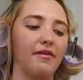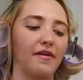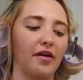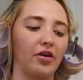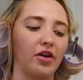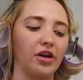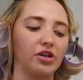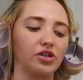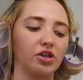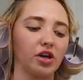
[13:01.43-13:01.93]
Bye
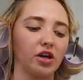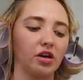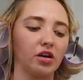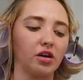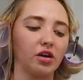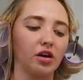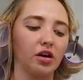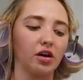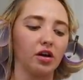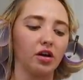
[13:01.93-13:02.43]
foundation.
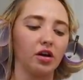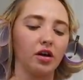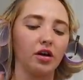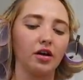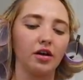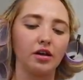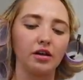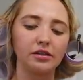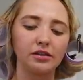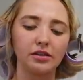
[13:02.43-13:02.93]

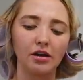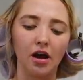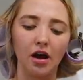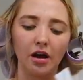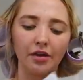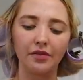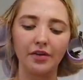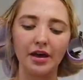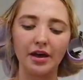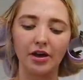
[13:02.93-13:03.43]
It's
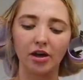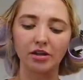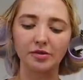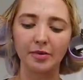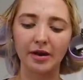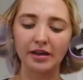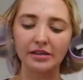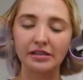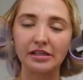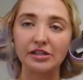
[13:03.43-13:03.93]
not the IT
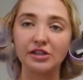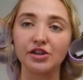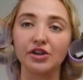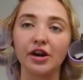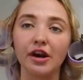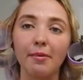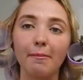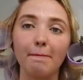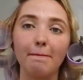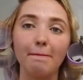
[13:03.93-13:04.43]
Cosmetics CC
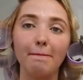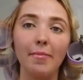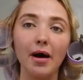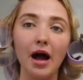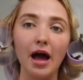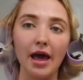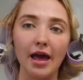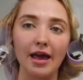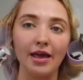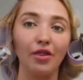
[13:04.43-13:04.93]
cream,
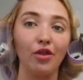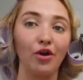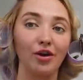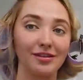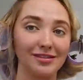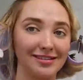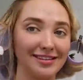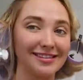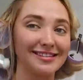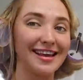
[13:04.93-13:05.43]
but it
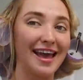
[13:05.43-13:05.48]
looks the